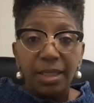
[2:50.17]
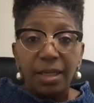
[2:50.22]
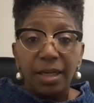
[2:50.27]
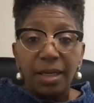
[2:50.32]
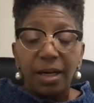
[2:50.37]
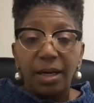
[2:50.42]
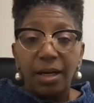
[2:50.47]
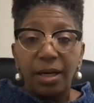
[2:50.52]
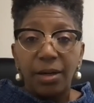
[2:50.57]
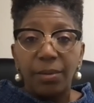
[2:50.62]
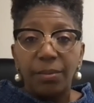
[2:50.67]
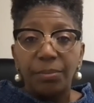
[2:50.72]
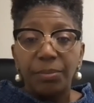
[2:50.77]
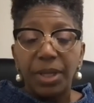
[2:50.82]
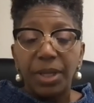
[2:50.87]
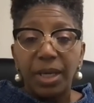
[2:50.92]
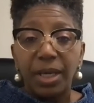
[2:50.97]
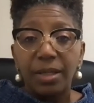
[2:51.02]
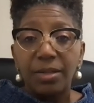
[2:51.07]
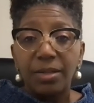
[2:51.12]

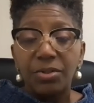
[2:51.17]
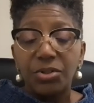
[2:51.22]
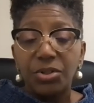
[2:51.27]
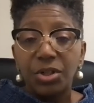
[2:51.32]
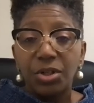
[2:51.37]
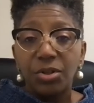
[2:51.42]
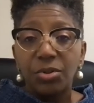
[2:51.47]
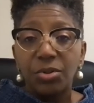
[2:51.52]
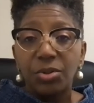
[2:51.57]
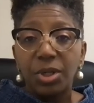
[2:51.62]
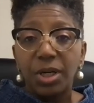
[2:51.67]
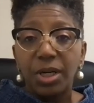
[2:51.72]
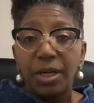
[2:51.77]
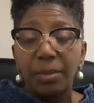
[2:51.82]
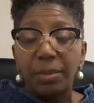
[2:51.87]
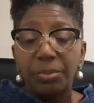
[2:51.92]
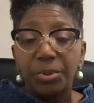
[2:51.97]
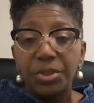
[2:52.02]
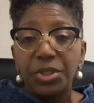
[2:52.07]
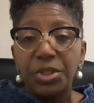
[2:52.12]
And so
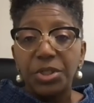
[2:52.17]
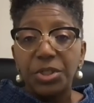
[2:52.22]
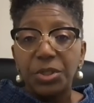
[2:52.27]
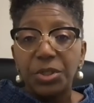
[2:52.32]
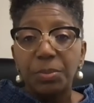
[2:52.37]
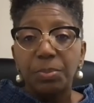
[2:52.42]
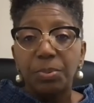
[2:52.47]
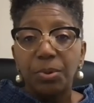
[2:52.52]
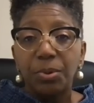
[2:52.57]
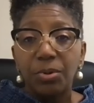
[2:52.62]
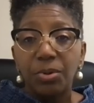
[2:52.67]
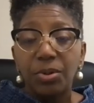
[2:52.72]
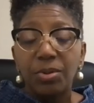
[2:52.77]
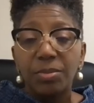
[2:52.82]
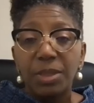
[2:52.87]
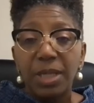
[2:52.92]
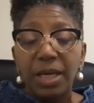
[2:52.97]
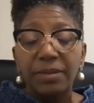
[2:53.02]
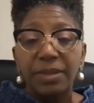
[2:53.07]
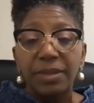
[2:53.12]
apprenticeship
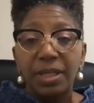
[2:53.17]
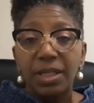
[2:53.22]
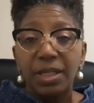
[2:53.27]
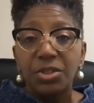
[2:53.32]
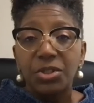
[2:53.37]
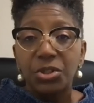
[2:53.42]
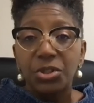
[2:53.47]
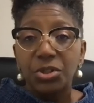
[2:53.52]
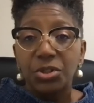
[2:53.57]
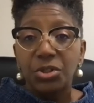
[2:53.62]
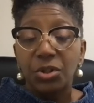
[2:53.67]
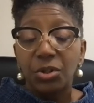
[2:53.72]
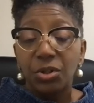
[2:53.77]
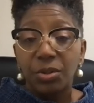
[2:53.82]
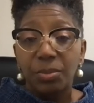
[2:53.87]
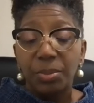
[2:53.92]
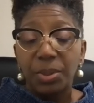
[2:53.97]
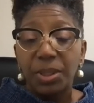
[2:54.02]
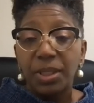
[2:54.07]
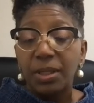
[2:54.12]
programs, I think, is just going
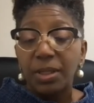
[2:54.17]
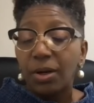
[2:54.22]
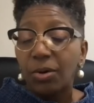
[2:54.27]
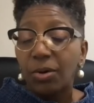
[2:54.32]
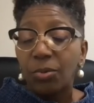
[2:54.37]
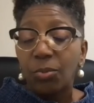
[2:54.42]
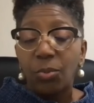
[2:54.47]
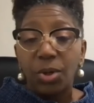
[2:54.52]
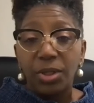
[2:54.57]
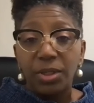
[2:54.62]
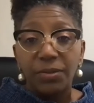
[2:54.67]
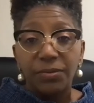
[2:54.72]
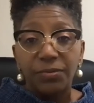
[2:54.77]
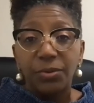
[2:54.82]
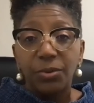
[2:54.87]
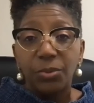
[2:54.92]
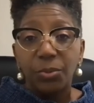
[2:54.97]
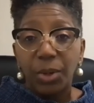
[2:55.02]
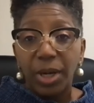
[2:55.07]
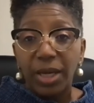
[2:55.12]
to be a
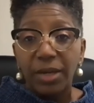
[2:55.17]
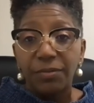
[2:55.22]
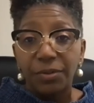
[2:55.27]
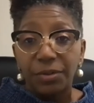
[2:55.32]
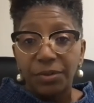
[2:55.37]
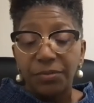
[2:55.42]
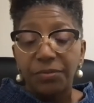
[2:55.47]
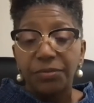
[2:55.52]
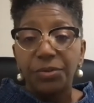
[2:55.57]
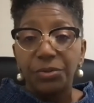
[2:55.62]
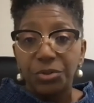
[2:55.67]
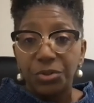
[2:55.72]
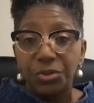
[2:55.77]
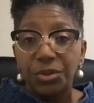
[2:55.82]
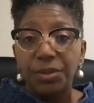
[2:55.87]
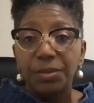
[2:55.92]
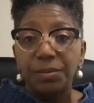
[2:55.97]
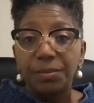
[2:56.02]
wonderful wave of the future.